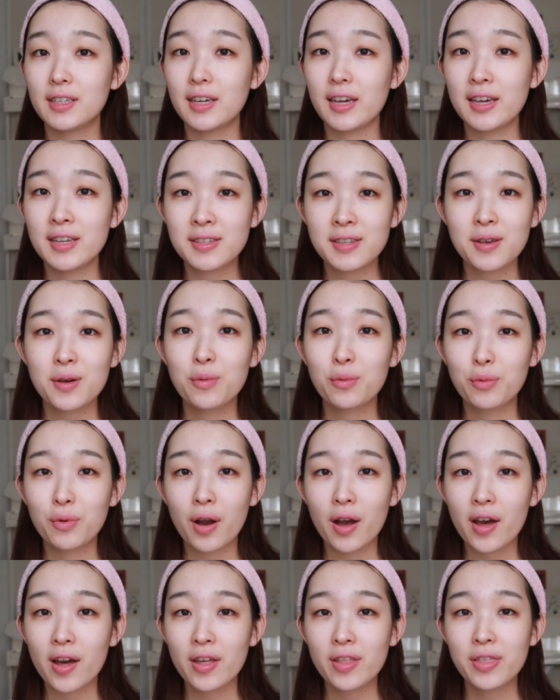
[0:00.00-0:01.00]
Is it
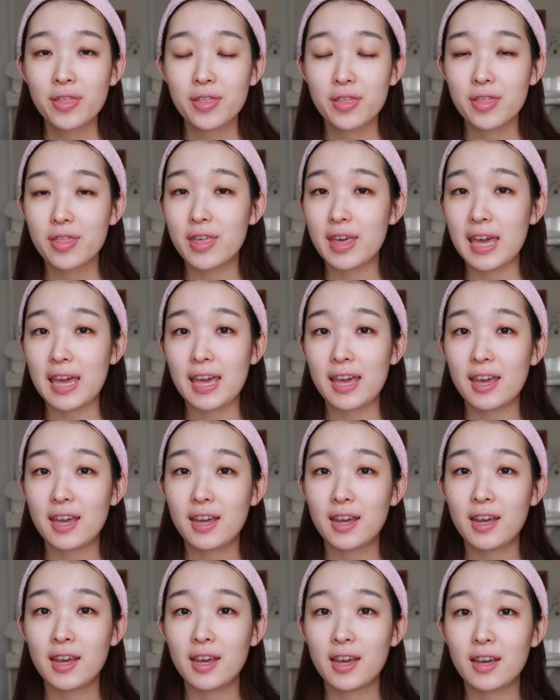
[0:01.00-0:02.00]
worth
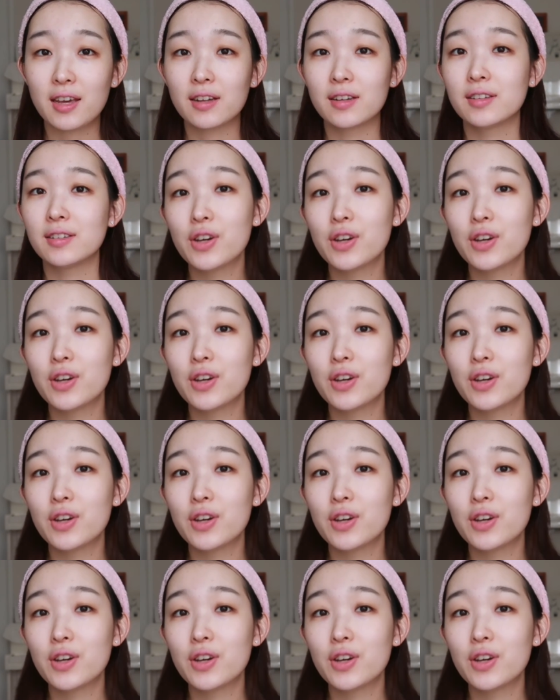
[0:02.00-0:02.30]
the